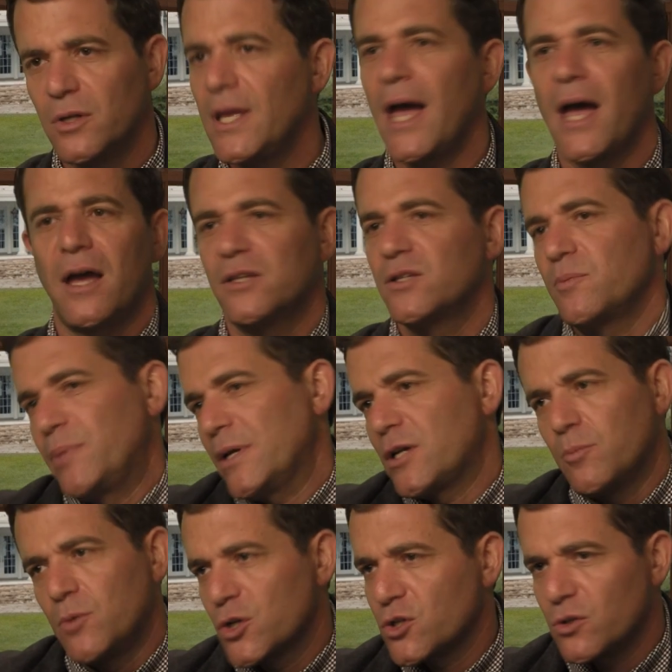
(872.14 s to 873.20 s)
Yeah, it's a big
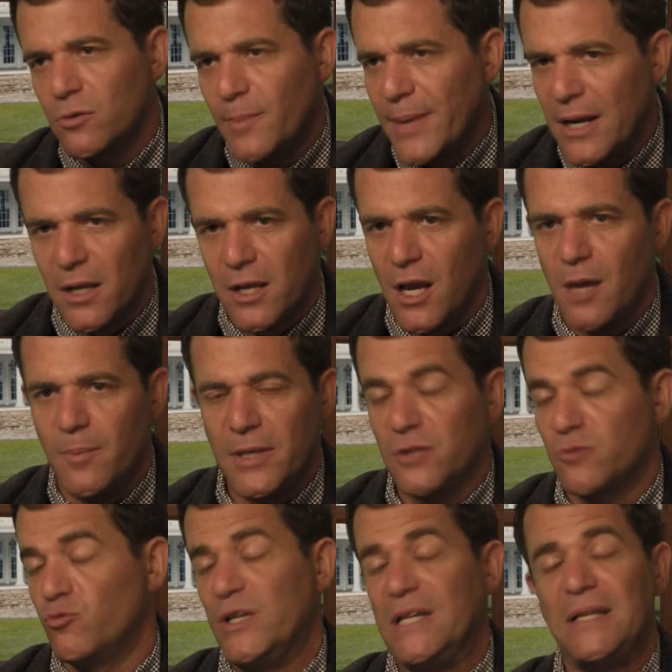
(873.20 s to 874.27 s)
commercial romantic comedy.
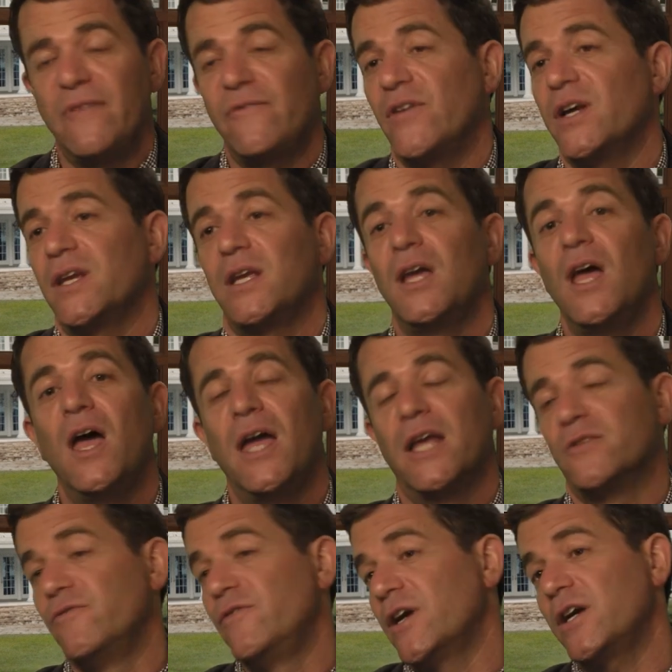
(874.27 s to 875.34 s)
It's really funny.
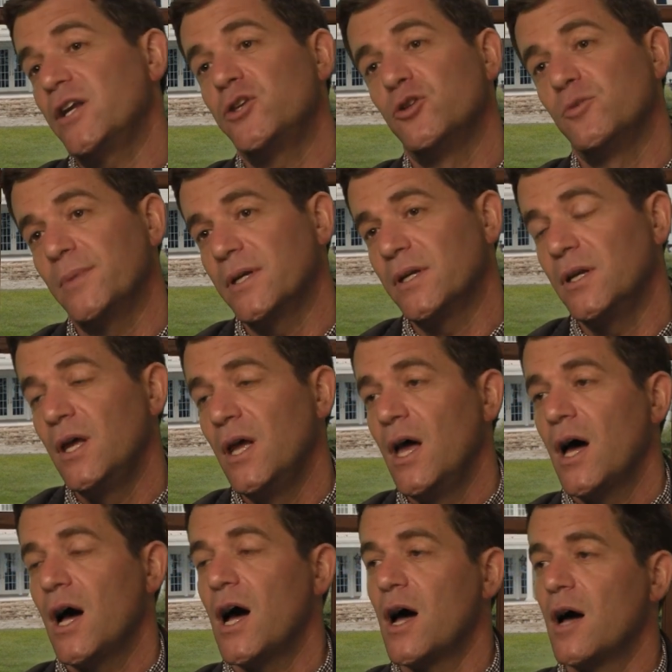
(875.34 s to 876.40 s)
It's very human.
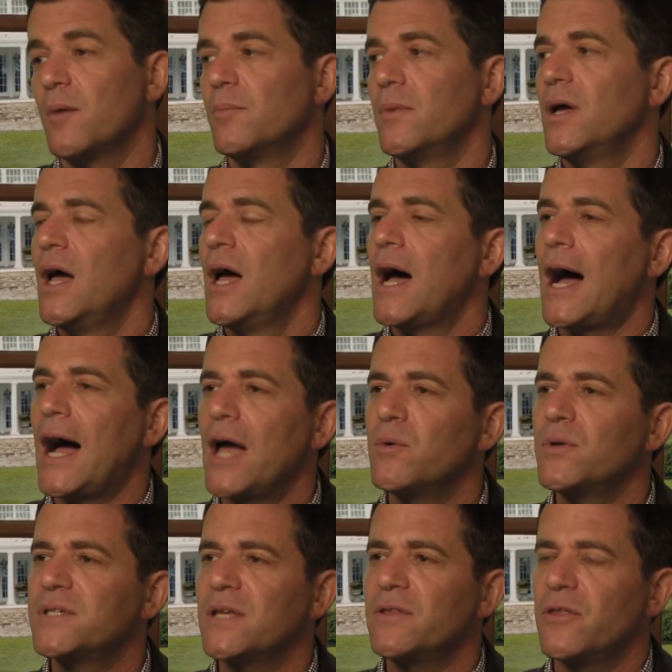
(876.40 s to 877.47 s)
I
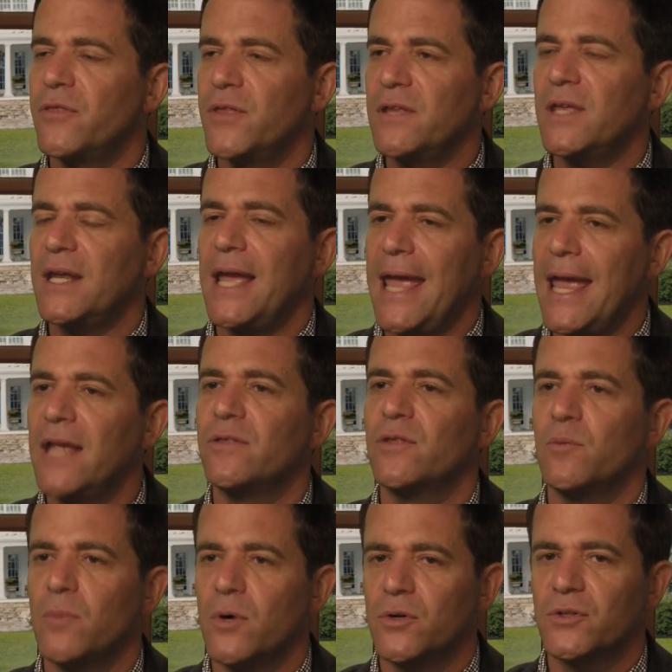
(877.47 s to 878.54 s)
would say the thing that I hate the
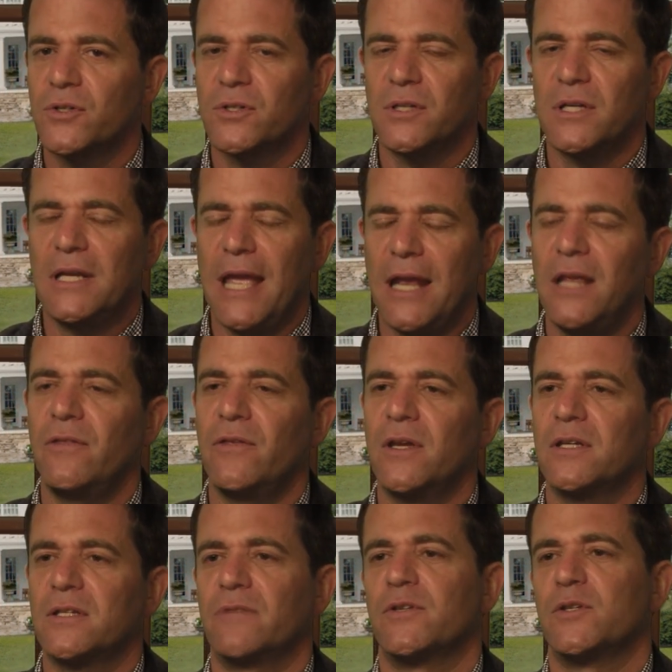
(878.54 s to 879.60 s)
most in anything
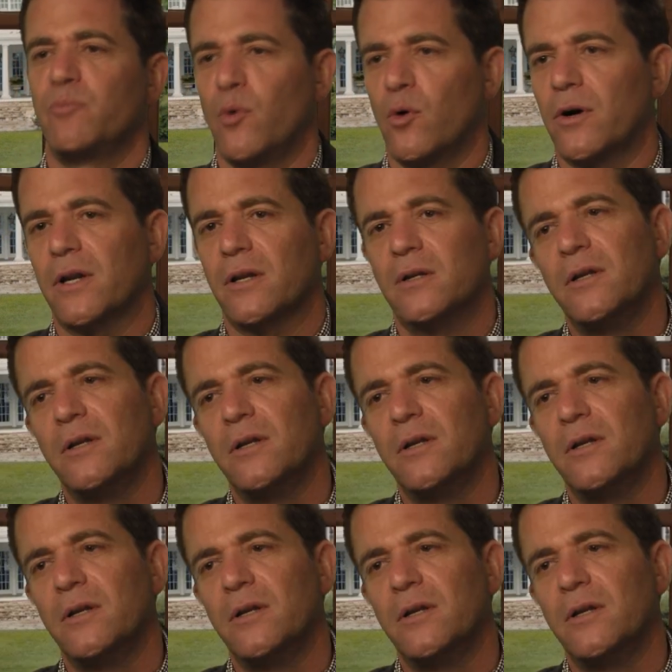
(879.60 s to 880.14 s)
is if it's boring.